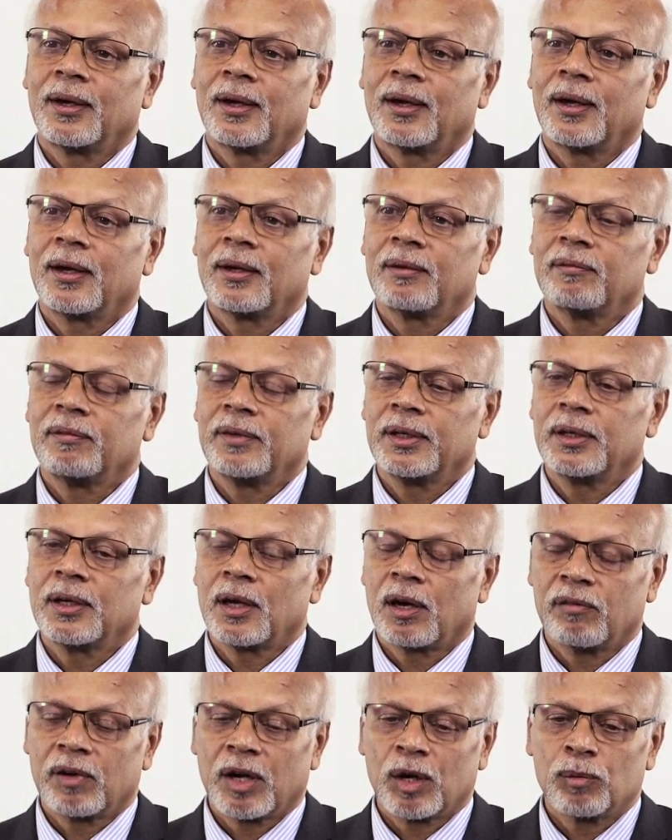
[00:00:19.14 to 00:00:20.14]
And we
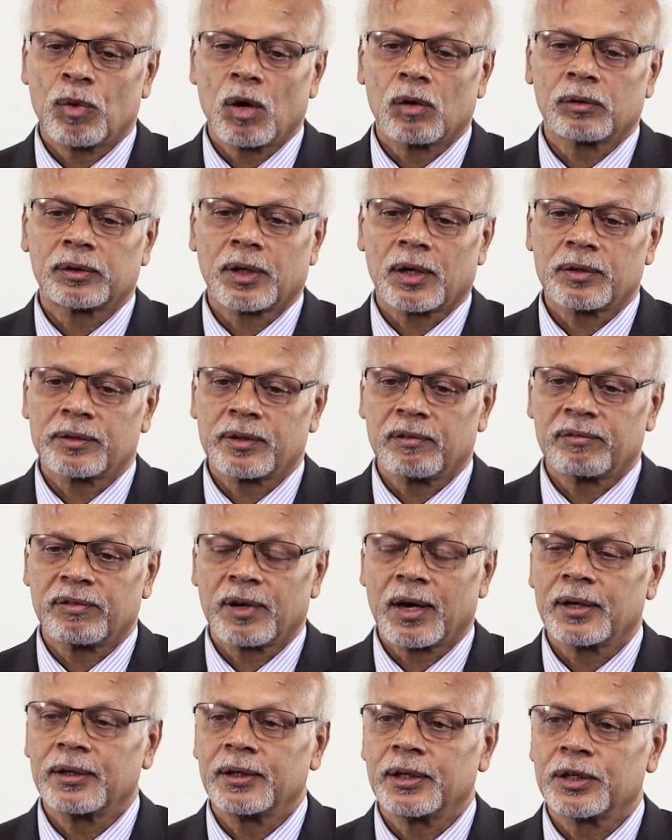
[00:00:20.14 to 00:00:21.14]
now have about
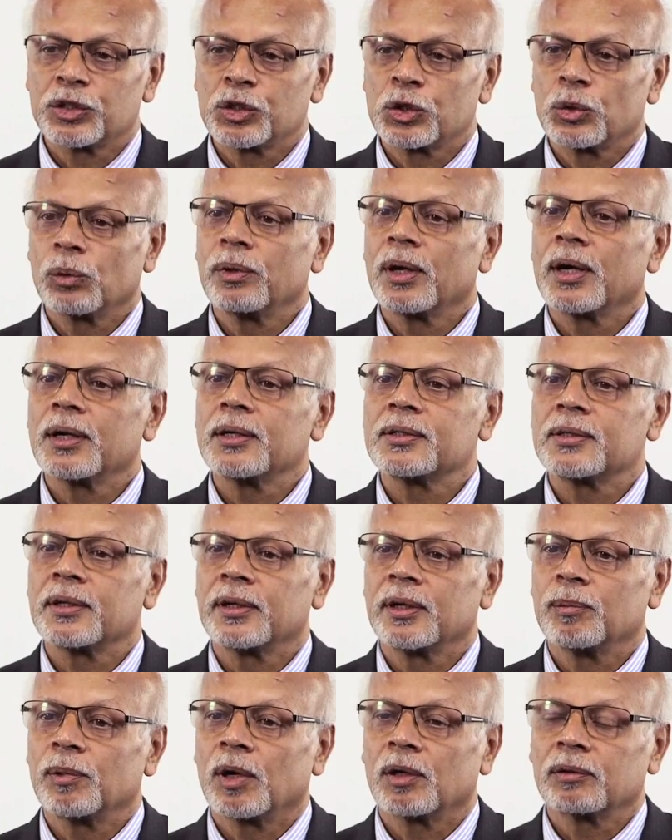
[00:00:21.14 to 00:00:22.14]
1,500 students
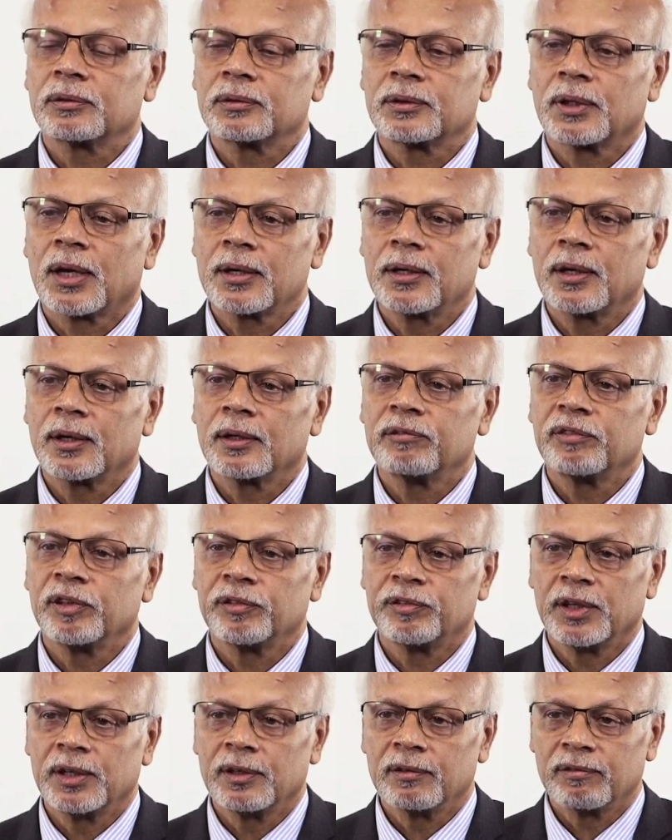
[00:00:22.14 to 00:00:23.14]
and about
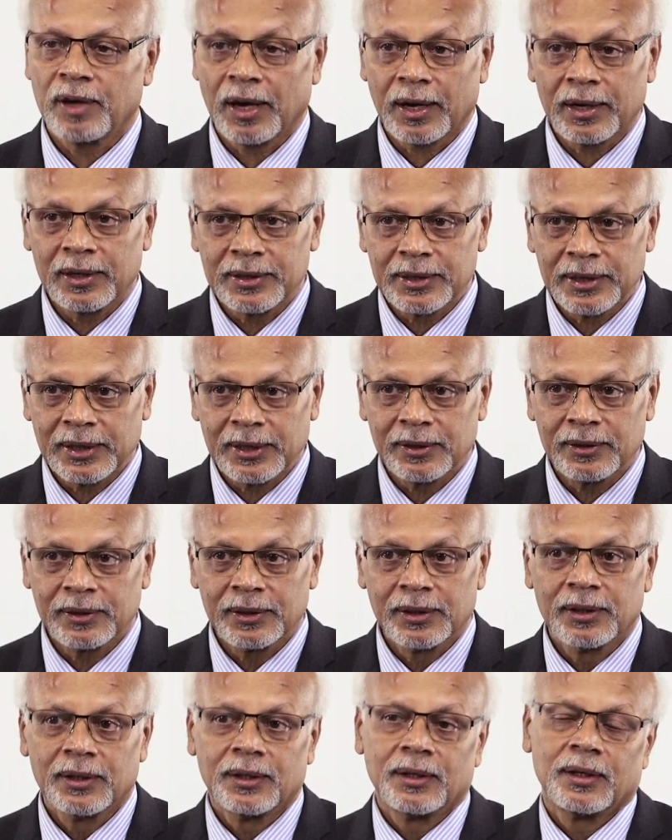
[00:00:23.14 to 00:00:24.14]
115 faculty.
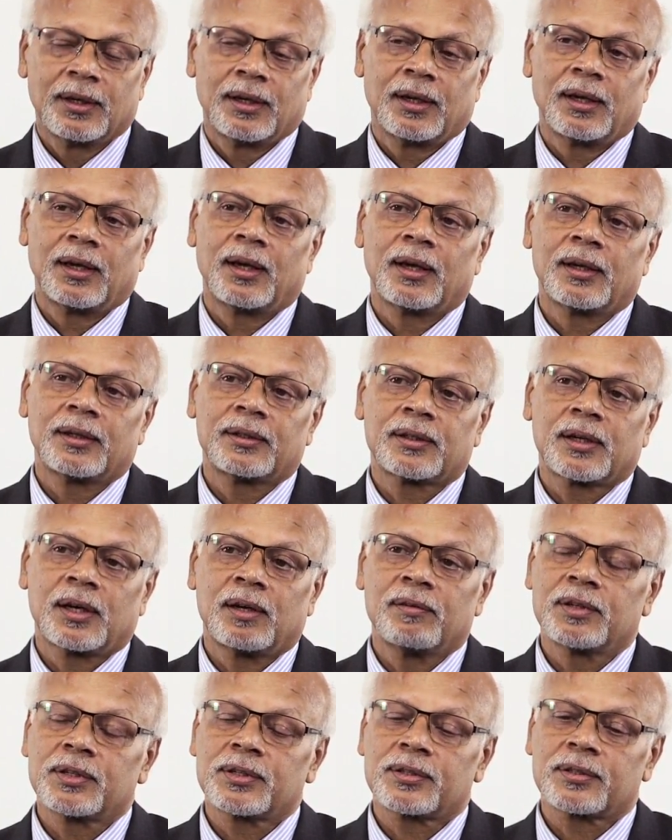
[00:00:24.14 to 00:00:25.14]
It
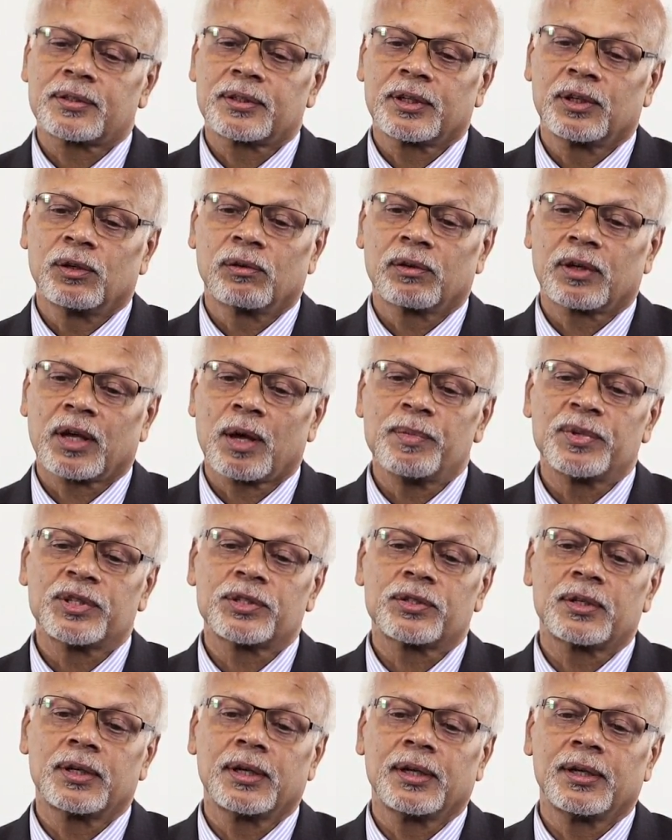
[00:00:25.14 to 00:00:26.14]
covers, you know,
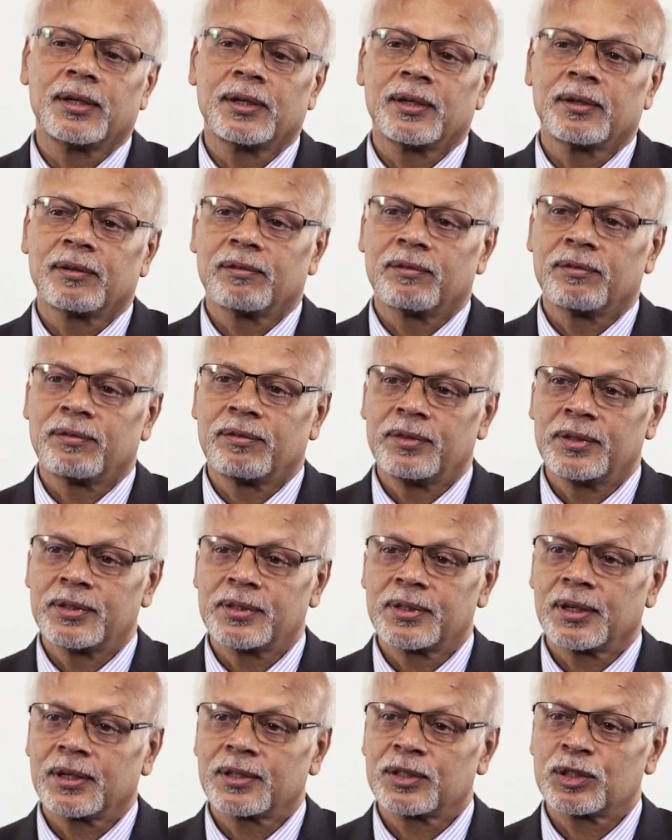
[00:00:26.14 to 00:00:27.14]
chemistry,
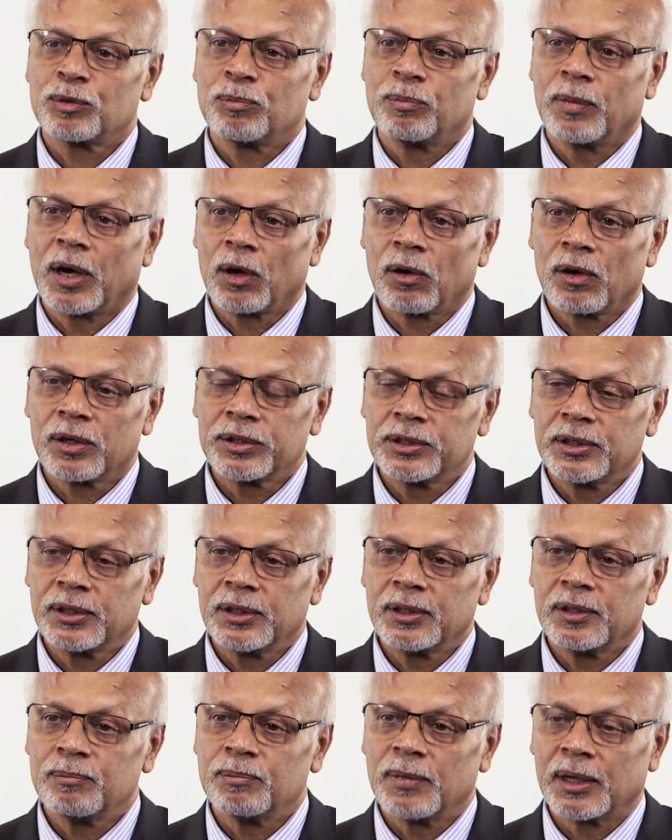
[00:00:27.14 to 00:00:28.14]
physics,
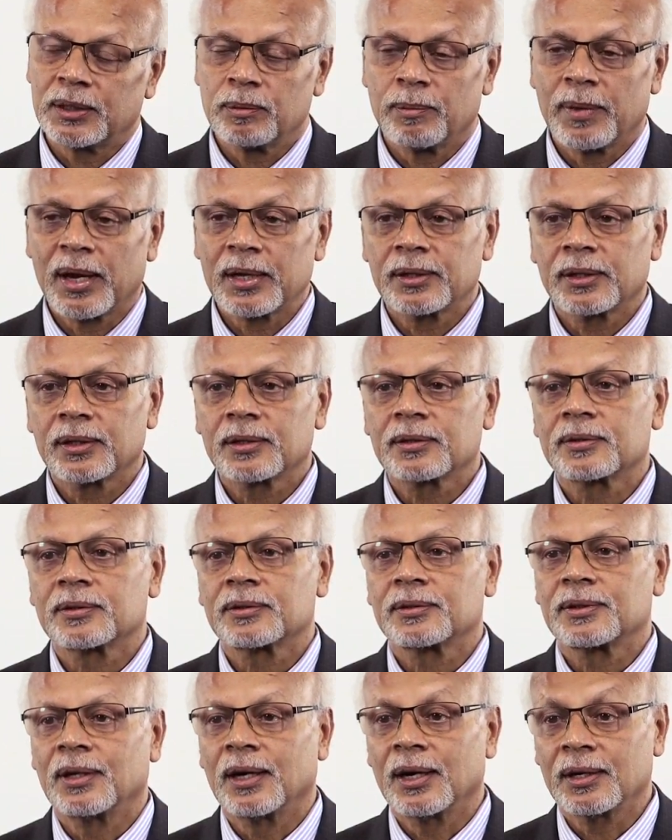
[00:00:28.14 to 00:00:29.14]
biology,
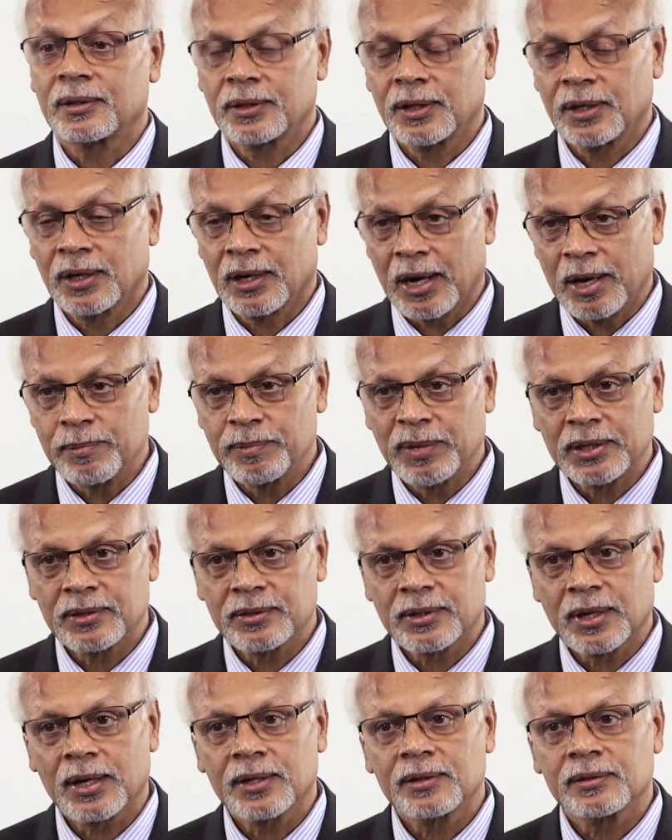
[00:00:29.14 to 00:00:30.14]
mathematics, earth and climate
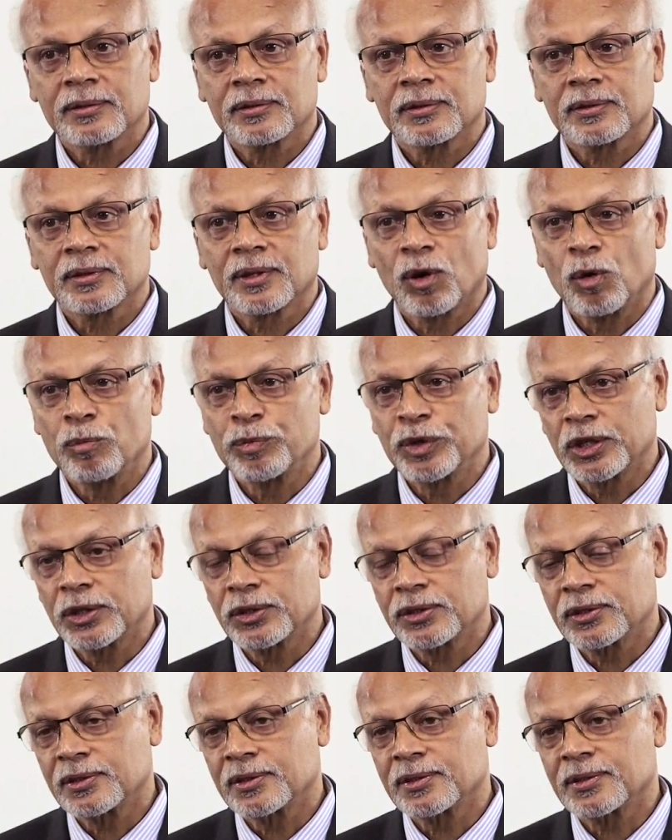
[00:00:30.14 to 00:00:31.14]
science,
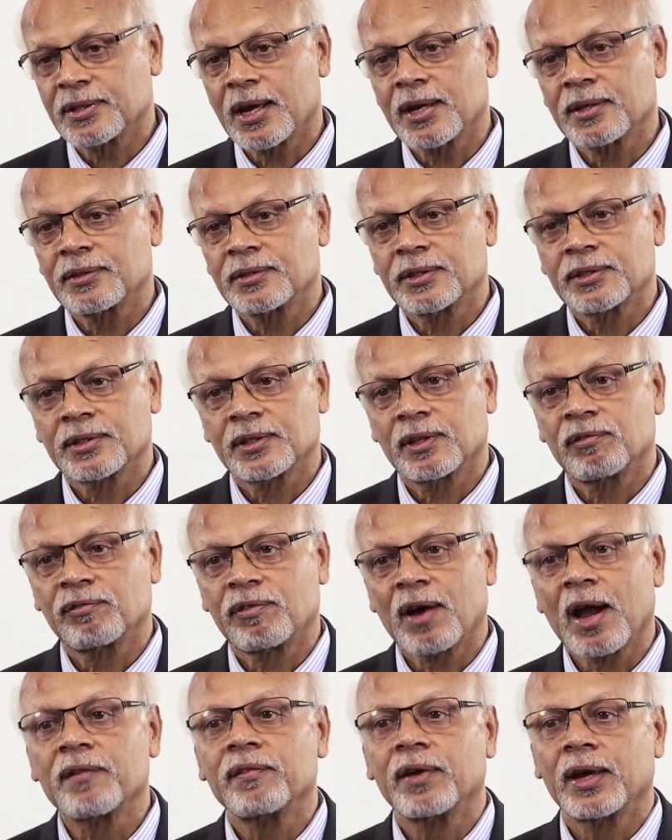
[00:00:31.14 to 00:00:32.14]
computational science. These are the
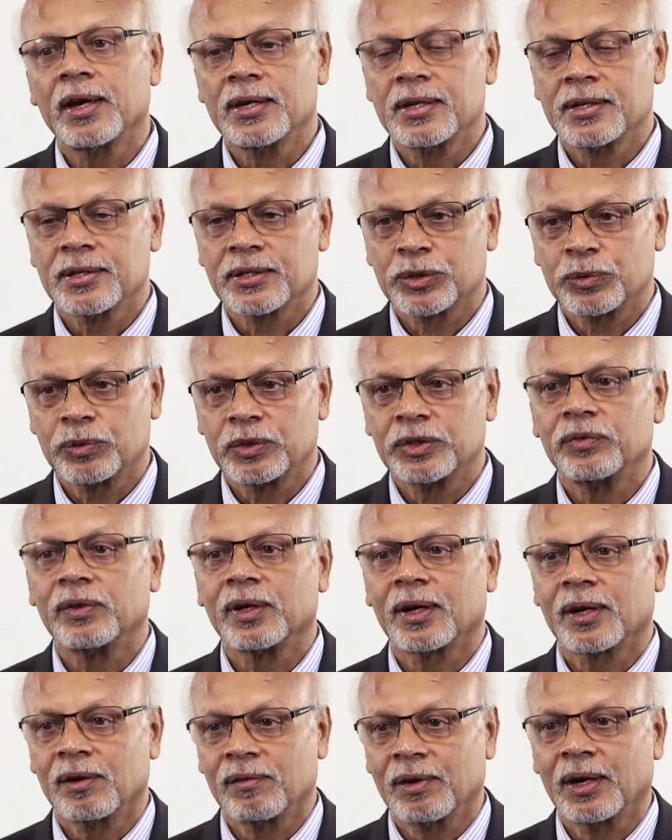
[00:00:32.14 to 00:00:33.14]
five areas which
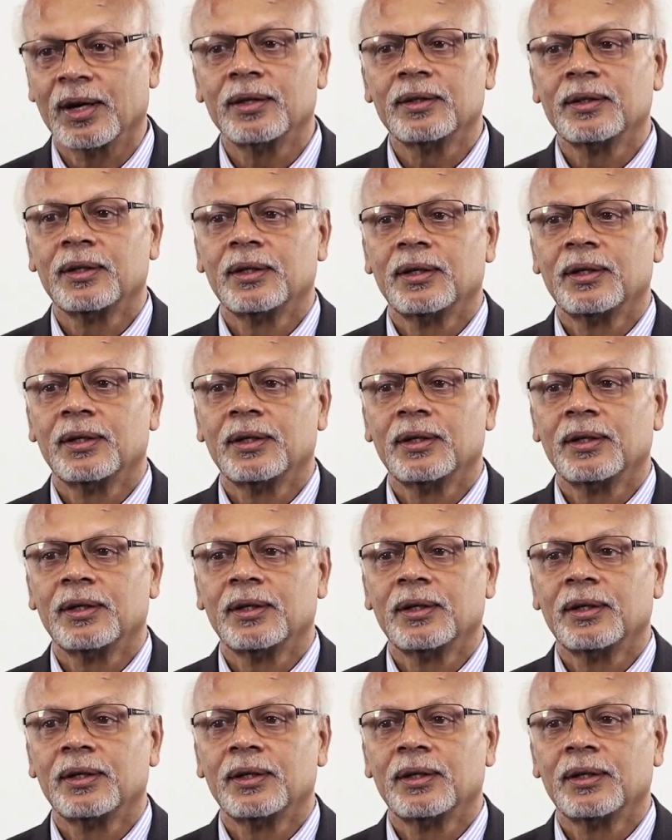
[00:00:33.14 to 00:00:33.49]
we cover.